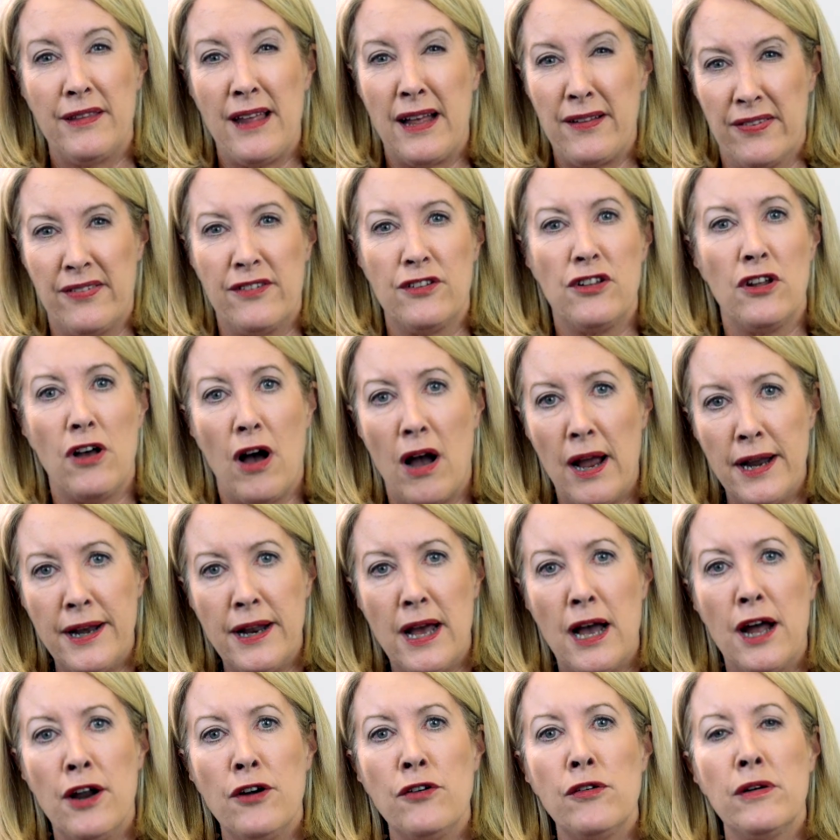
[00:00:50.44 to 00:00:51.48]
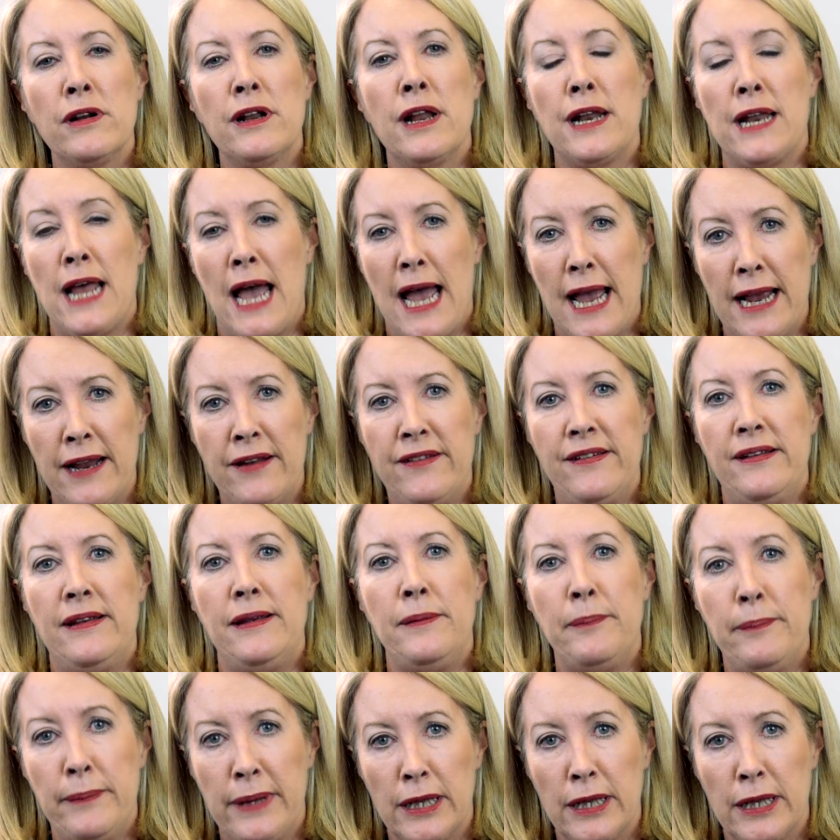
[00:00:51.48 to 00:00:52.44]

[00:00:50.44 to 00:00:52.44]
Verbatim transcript: That's 980